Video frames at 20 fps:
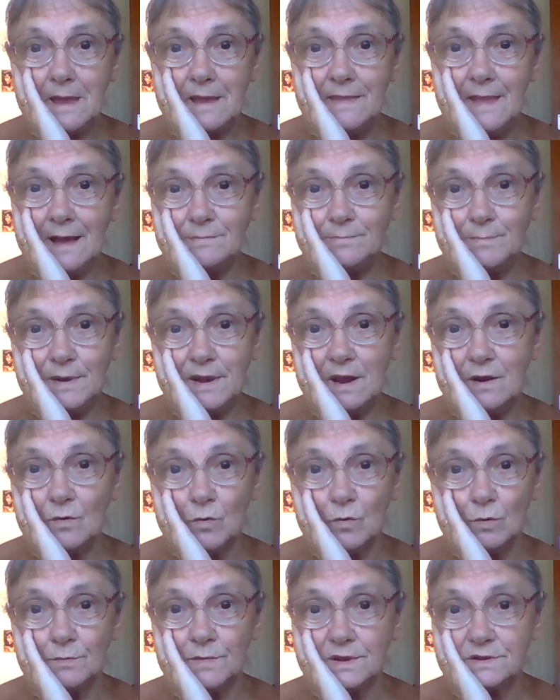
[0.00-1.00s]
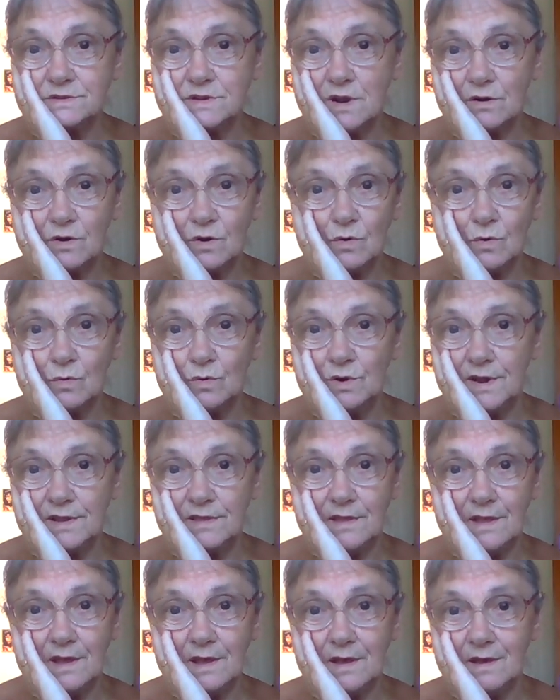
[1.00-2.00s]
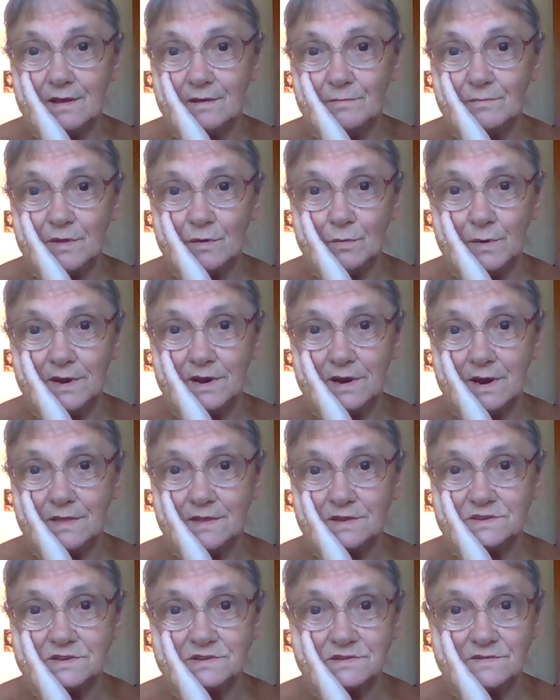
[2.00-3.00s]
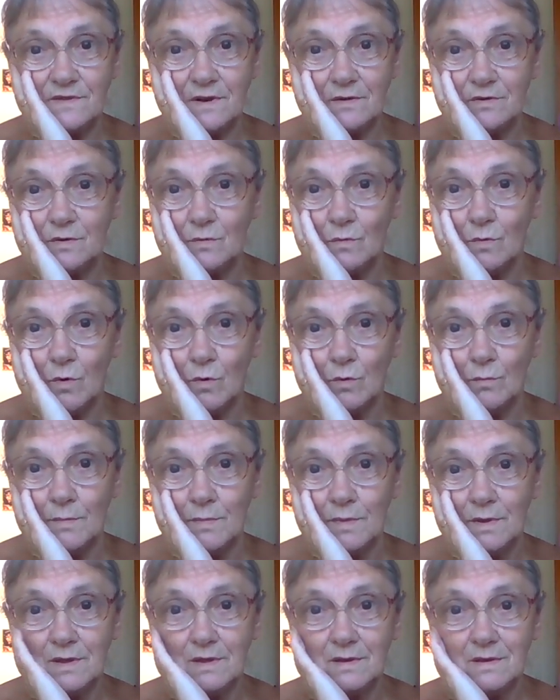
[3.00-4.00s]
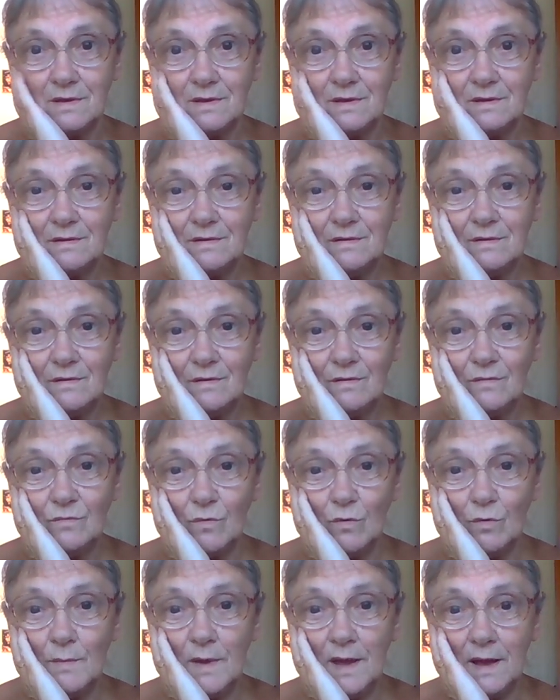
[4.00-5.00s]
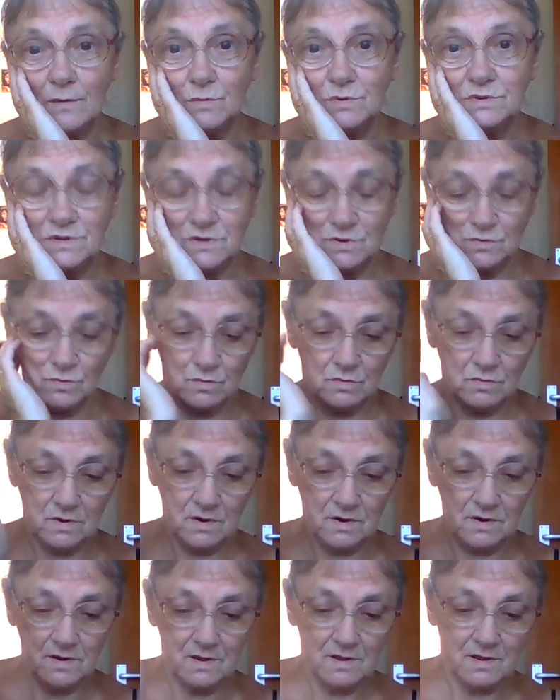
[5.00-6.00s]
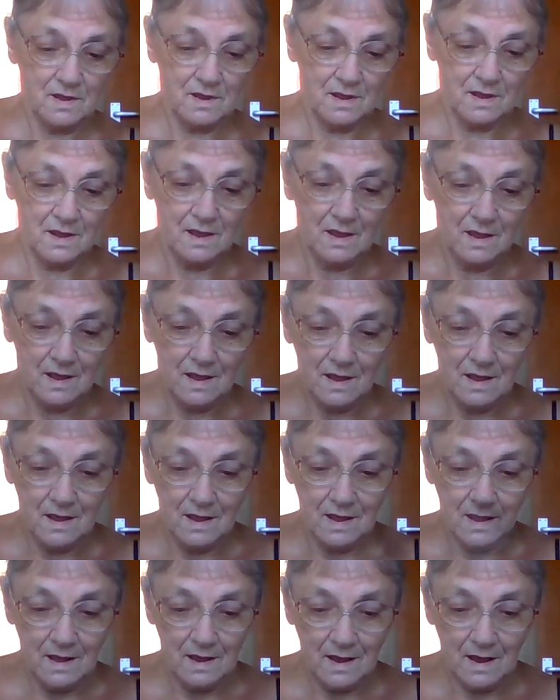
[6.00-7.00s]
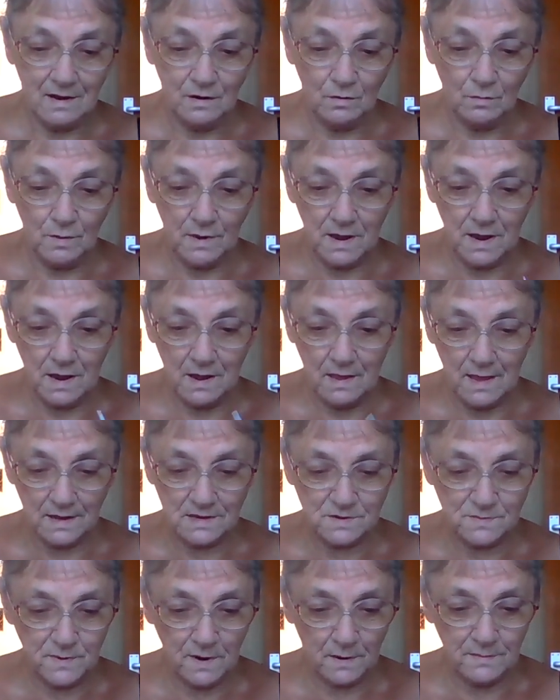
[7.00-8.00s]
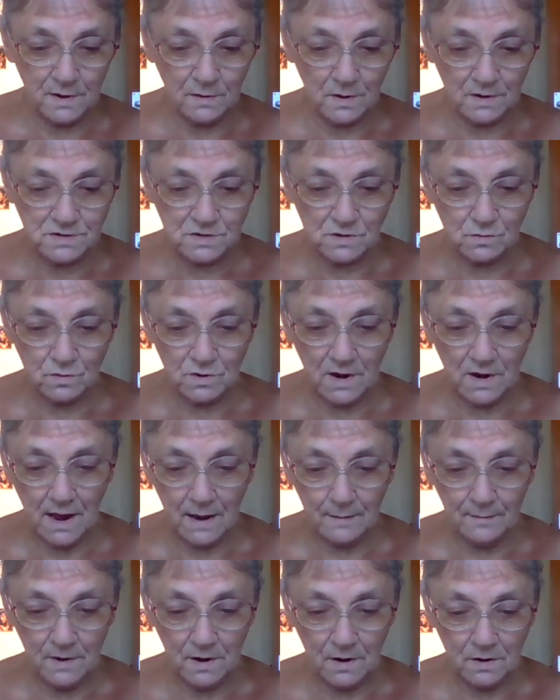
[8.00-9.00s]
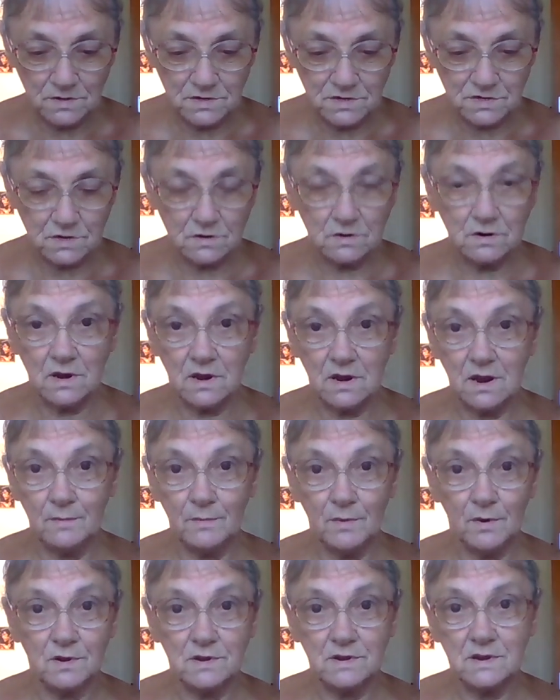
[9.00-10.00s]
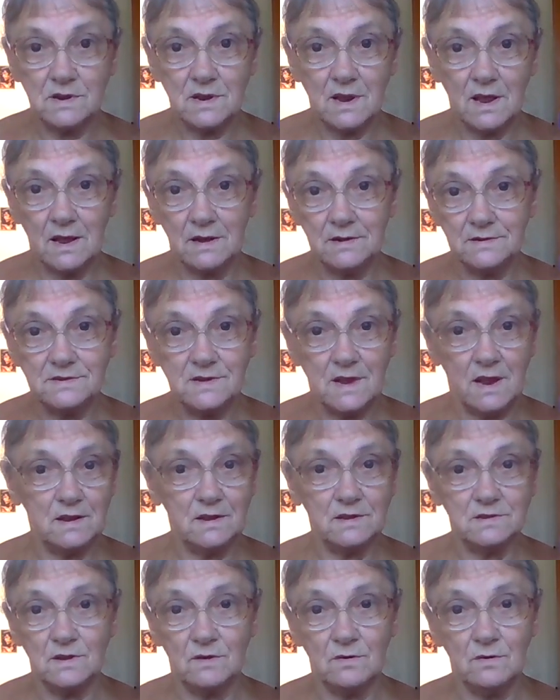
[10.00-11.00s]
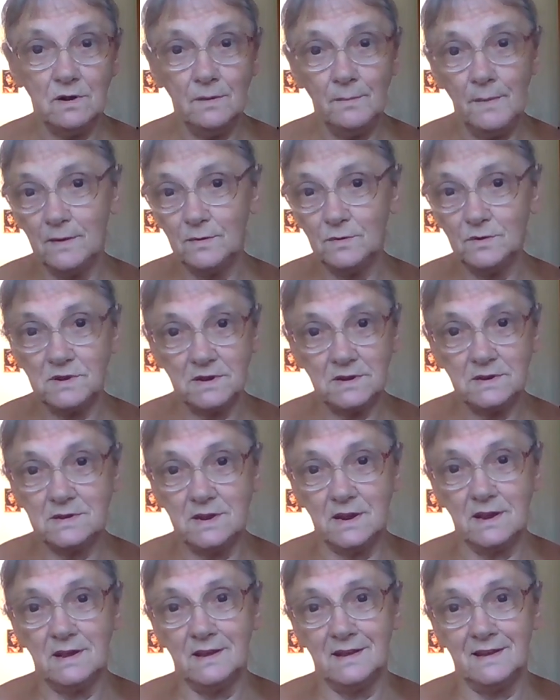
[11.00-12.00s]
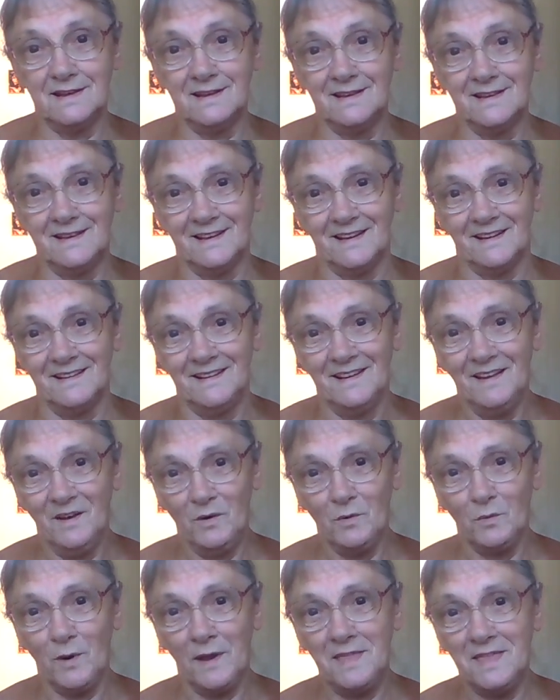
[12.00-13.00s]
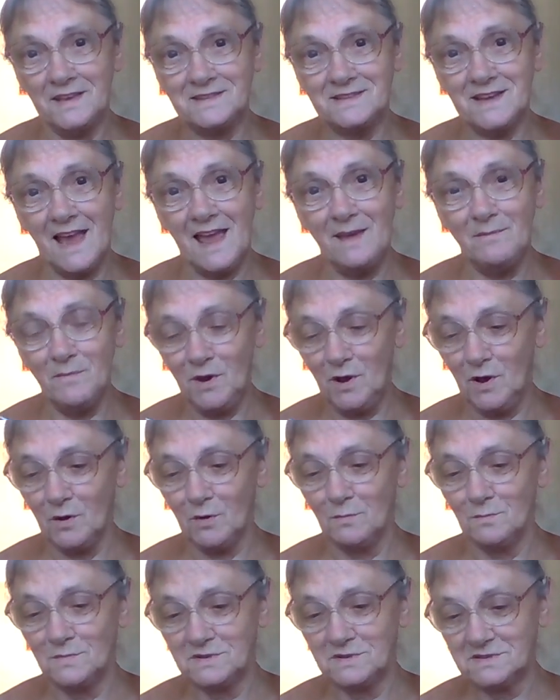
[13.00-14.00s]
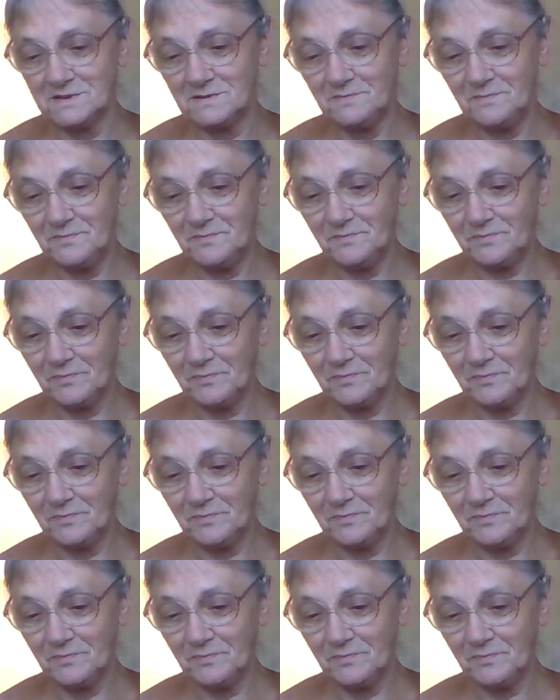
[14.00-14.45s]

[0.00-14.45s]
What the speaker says: And that being open, it's not cold in the winter. This is a very warm house. So anyway, that's probably what's going to happen on Sunday, but I'll tell you all about it when the time comes.